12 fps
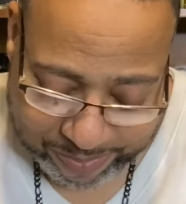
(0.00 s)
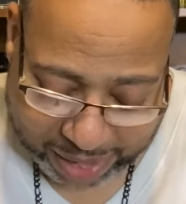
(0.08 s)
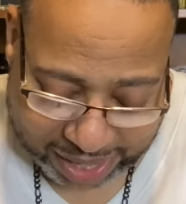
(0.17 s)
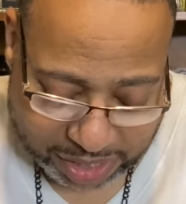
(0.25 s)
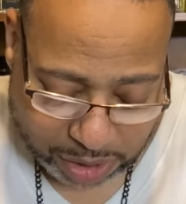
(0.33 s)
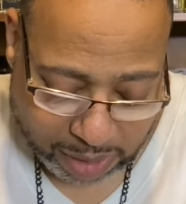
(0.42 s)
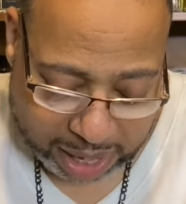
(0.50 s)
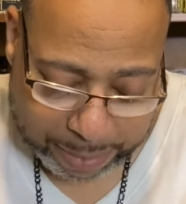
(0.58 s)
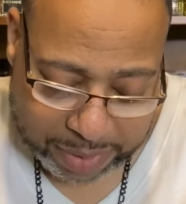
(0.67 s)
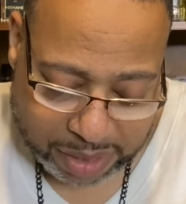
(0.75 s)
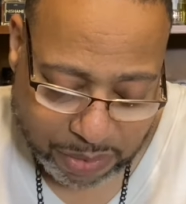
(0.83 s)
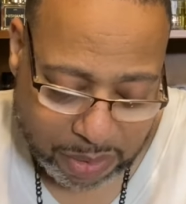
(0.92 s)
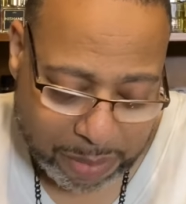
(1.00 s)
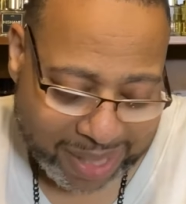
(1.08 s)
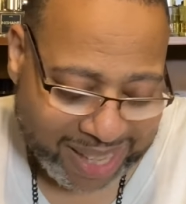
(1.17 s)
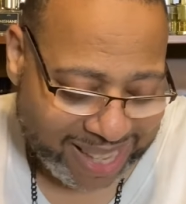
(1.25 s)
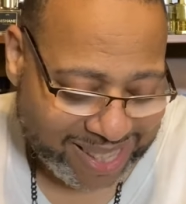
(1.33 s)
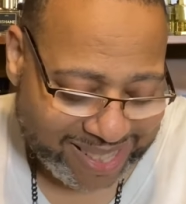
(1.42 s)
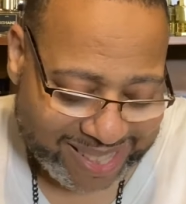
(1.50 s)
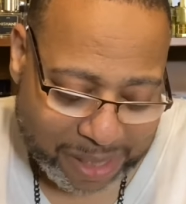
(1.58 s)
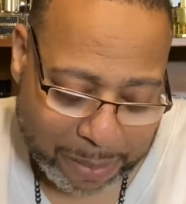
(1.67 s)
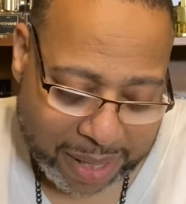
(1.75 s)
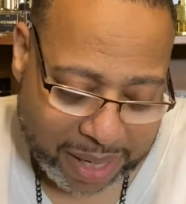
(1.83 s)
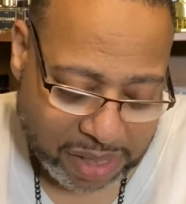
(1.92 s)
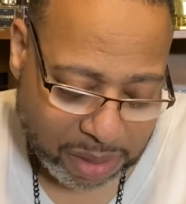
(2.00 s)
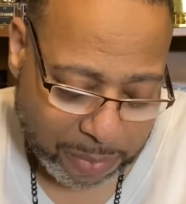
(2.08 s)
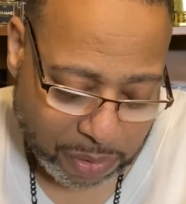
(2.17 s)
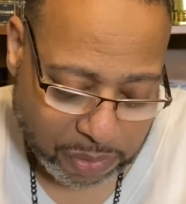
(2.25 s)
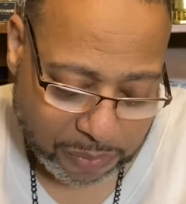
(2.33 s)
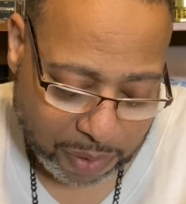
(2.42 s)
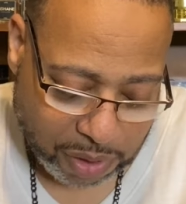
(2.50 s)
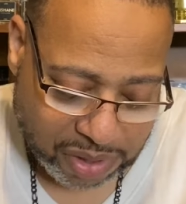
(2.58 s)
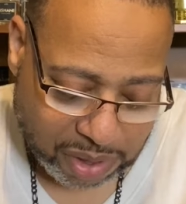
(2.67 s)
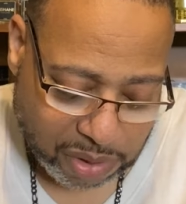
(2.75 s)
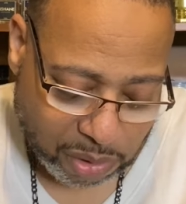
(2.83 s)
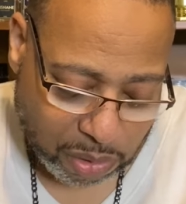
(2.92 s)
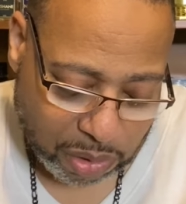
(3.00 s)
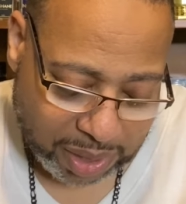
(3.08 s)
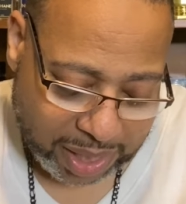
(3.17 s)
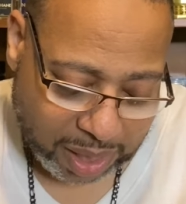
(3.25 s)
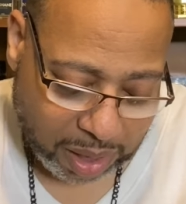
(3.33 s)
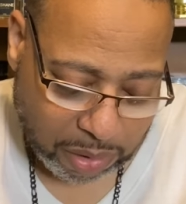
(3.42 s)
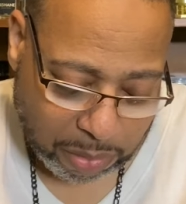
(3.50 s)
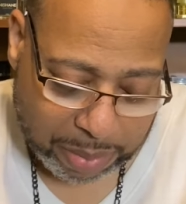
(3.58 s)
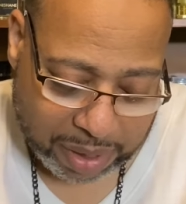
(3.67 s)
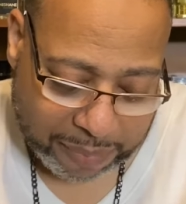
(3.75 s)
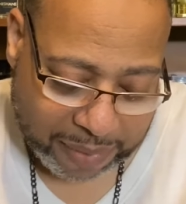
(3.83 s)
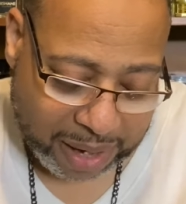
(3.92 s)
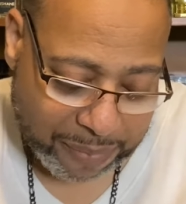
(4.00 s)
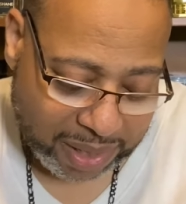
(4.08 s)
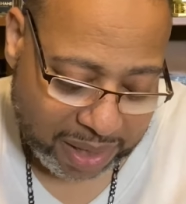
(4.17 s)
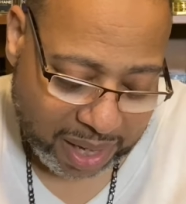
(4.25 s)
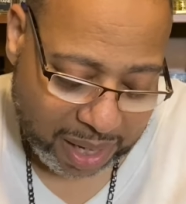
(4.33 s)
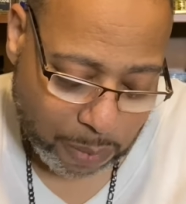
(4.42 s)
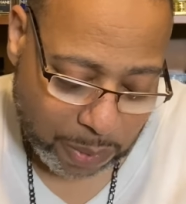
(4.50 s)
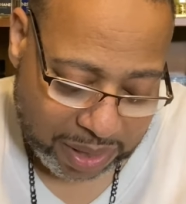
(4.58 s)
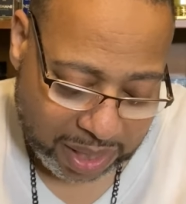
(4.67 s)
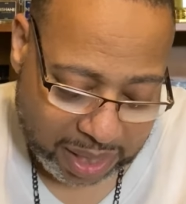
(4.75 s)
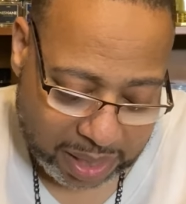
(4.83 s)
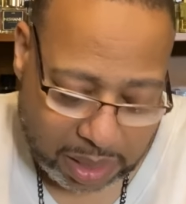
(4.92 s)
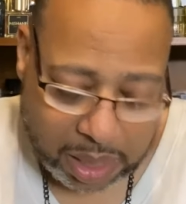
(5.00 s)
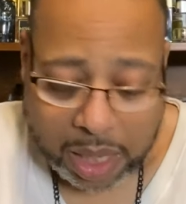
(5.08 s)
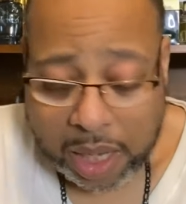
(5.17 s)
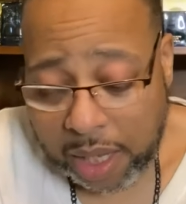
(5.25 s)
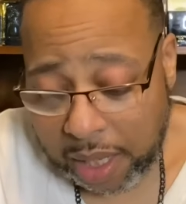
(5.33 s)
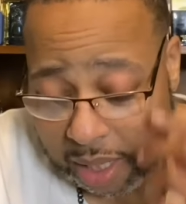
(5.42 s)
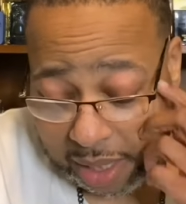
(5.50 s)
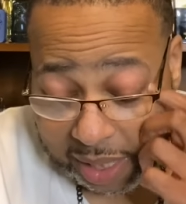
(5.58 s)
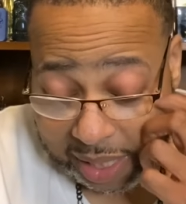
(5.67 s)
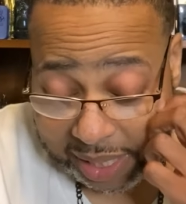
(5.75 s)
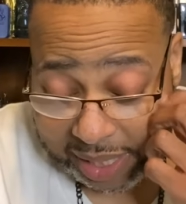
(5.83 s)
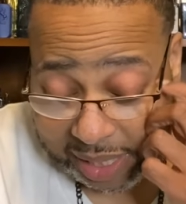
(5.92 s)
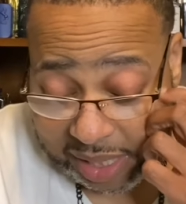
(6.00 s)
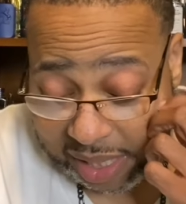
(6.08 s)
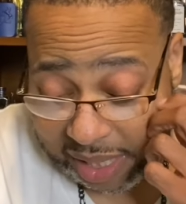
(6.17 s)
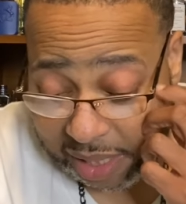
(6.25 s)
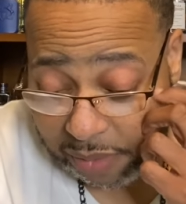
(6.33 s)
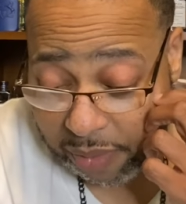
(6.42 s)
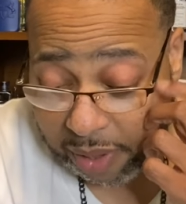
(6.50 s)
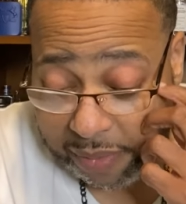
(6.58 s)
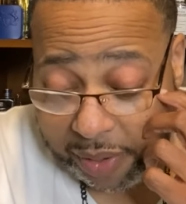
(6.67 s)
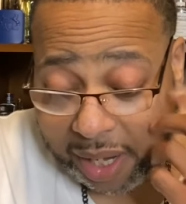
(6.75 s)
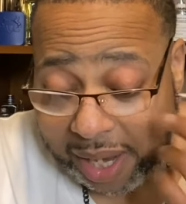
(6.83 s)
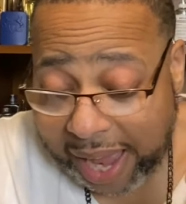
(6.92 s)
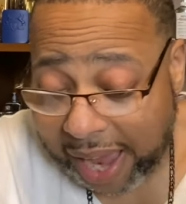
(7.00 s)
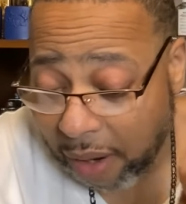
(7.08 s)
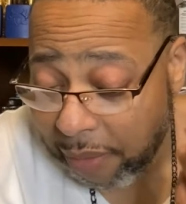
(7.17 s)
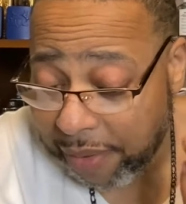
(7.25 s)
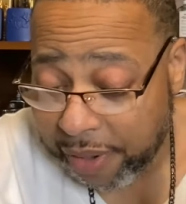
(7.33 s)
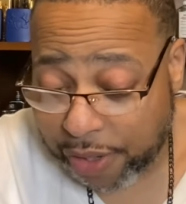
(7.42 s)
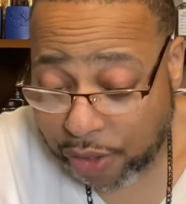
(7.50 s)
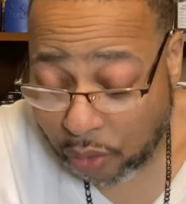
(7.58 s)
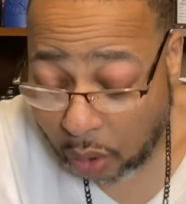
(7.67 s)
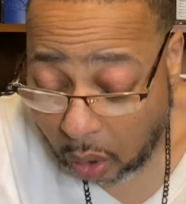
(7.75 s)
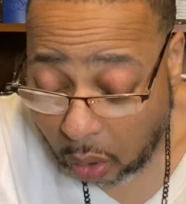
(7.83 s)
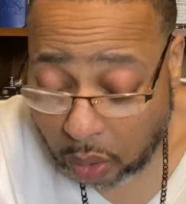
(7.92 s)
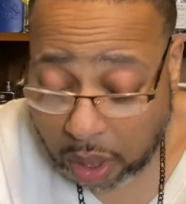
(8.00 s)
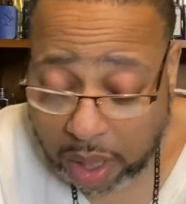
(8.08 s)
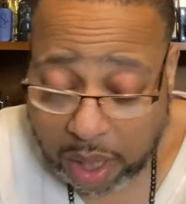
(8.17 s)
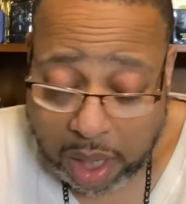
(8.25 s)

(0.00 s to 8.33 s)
I just grabbed this one because to me it's the most versatile. You get a little bit of everything with it. The EDT is very, very loud, very strong.